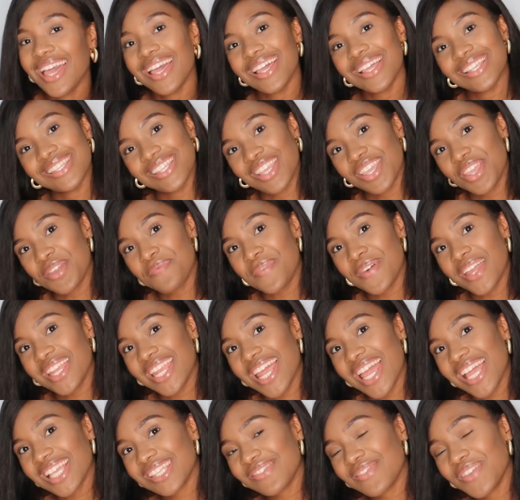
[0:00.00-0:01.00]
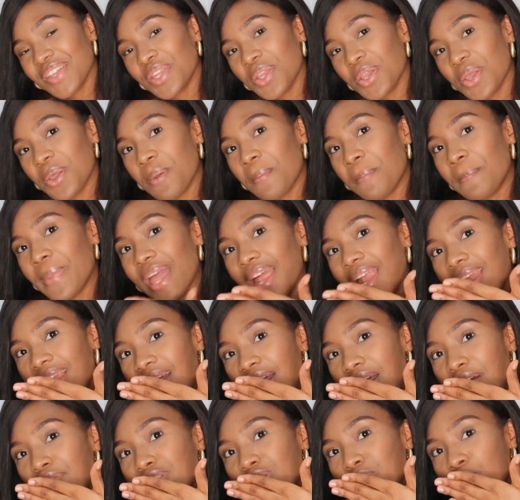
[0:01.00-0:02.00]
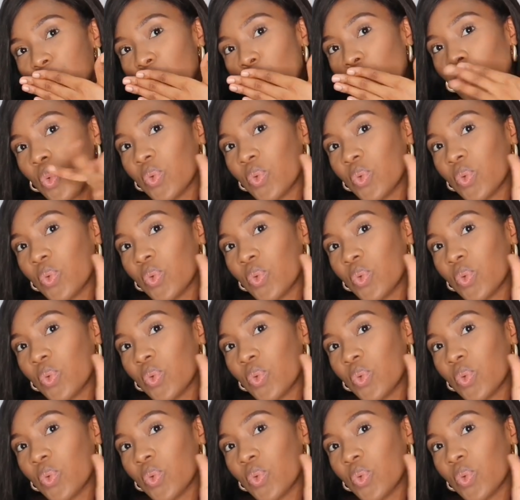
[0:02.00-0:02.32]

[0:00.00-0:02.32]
See you in my next video. Bye, loves.